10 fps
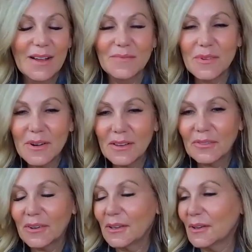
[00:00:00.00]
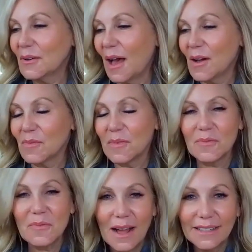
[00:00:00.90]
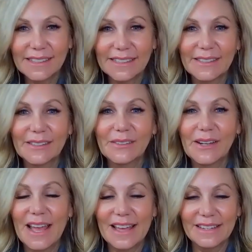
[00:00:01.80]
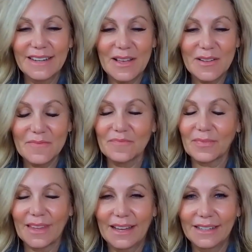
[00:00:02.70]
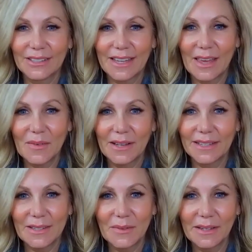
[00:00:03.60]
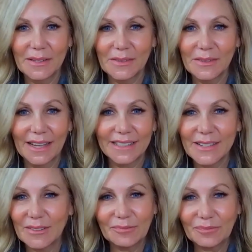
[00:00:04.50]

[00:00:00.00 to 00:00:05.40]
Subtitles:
I'm rooting for you. I will be watching you, and I just can't wait to see what you do next.